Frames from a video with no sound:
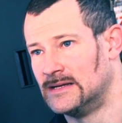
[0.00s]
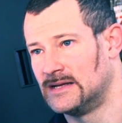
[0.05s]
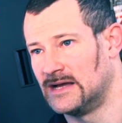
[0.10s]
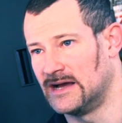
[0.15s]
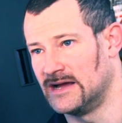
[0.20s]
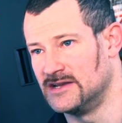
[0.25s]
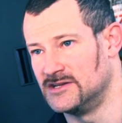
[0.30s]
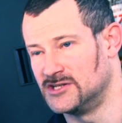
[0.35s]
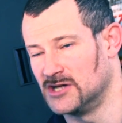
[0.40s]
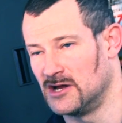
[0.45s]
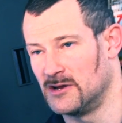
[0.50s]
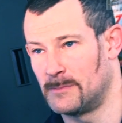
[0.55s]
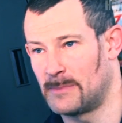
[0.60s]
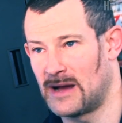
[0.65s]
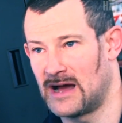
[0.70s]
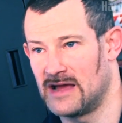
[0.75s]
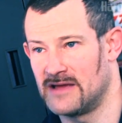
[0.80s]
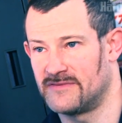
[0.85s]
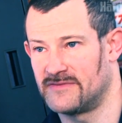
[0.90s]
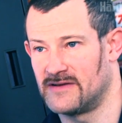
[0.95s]
I enjoy
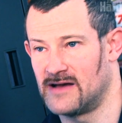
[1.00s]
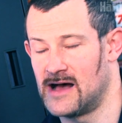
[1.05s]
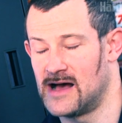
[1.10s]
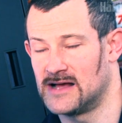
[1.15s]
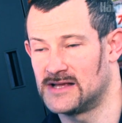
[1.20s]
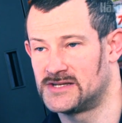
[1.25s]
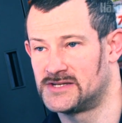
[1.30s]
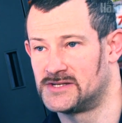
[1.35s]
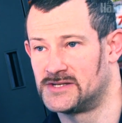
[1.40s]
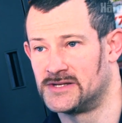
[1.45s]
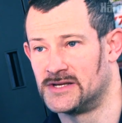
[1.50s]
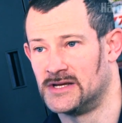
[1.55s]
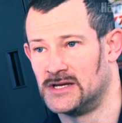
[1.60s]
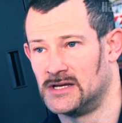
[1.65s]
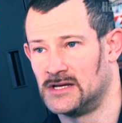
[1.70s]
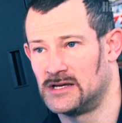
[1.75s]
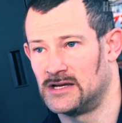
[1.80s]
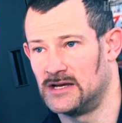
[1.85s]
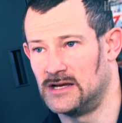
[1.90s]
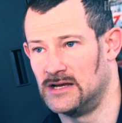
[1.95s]
PiFast,
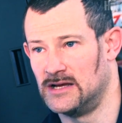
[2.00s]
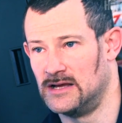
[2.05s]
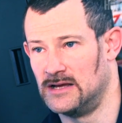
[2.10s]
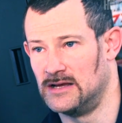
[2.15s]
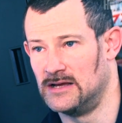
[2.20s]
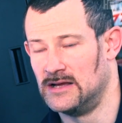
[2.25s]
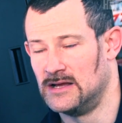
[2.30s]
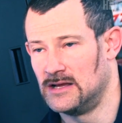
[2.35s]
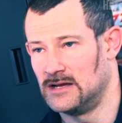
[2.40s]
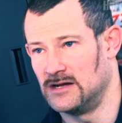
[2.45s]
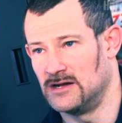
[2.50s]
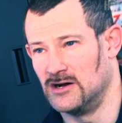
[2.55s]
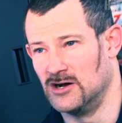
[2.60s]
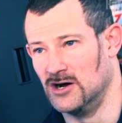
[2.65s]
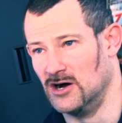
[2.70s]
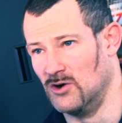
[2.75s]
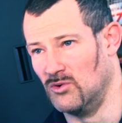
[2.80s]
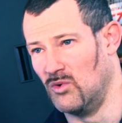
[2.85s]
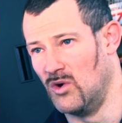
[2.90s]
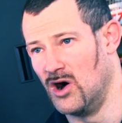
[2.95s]

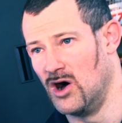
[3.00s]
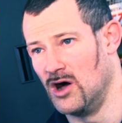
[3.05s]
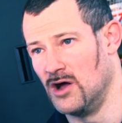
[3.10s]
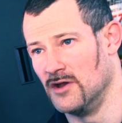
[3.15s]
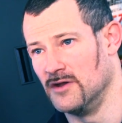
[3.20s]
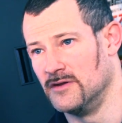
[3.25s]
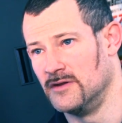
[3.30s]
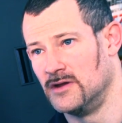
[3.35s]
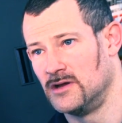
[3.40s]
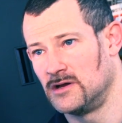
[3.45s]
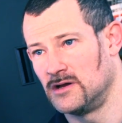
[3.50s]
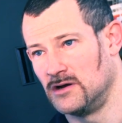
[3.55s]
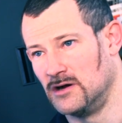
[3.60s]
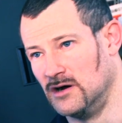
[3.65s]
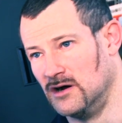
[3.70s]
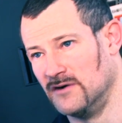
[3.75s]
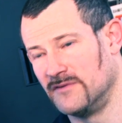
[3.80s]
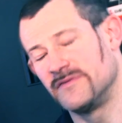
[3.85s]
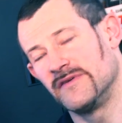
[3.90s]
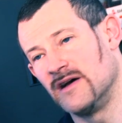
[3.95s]
01,
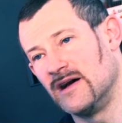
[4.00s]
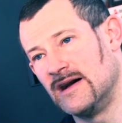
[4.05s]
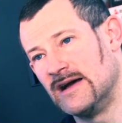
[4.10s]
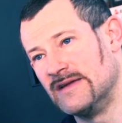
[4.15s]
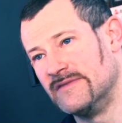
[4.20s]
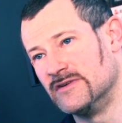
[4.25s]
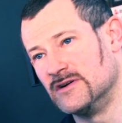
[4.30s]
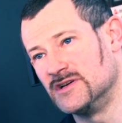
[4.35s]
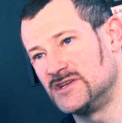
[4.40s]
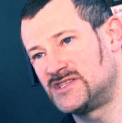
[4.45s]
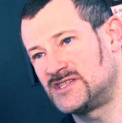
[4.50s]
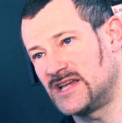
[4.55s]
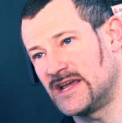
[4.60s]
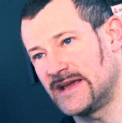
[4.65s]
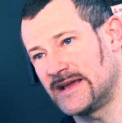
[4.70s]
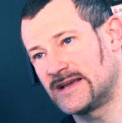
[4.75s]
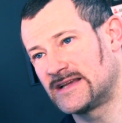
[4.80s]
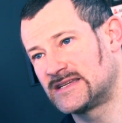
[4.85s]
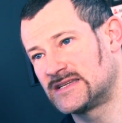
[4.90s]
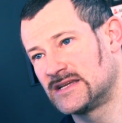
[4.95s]
05,
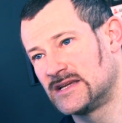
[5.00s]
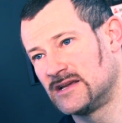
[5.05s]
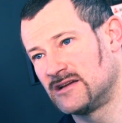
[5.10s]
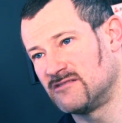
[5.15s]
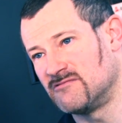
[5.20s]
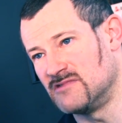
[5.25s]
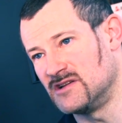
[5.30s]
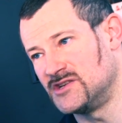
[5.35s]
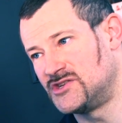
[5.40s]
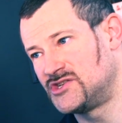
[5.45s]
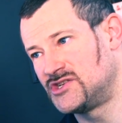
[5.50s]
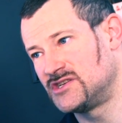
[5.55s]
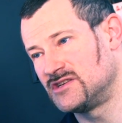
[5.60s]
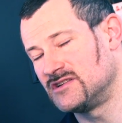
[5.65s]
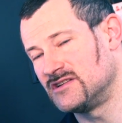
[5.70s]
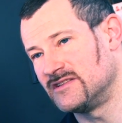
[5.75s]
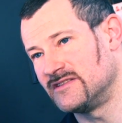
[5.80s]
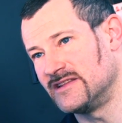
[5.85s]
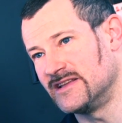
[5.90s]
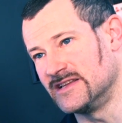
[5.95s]
06, which
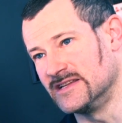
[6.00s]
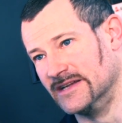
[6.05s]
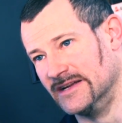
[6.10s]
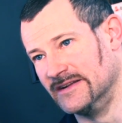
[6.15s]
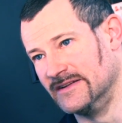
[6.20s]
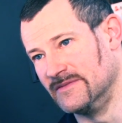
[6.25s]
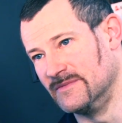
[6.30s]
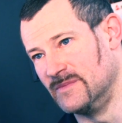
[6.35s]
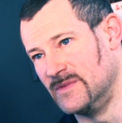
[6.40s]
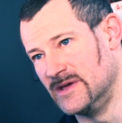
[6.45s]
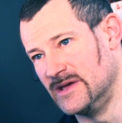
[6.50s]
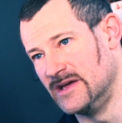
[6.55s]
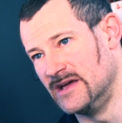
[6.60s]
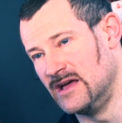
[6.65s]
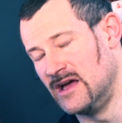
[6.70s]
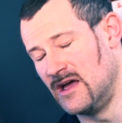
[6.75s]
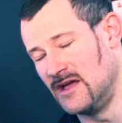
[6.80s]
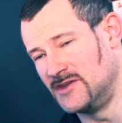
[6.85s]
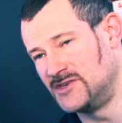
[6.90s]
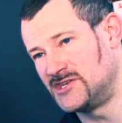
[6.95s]

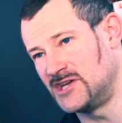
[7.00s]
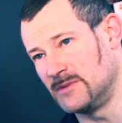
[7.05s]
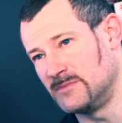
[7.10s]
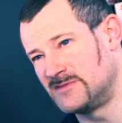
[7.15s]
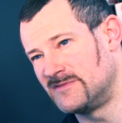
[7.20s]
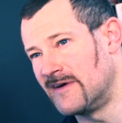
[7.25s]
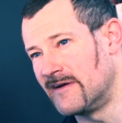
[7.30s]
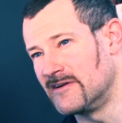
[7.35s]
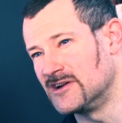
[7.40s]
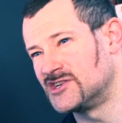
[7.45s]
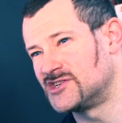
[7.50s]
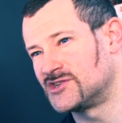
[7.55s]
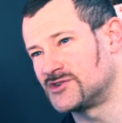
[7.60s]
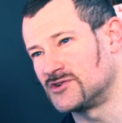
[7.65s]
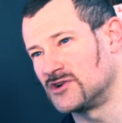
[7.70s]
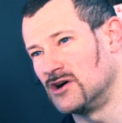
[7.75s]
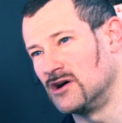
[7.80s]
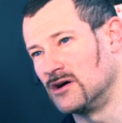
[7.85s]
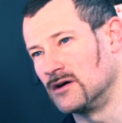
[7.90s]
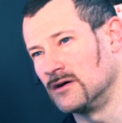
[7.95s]
the chip's very
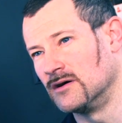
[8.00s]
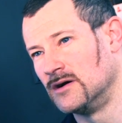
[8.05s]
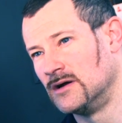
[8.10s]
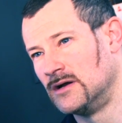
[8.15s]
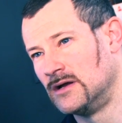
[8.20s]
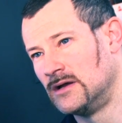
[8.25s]
strong.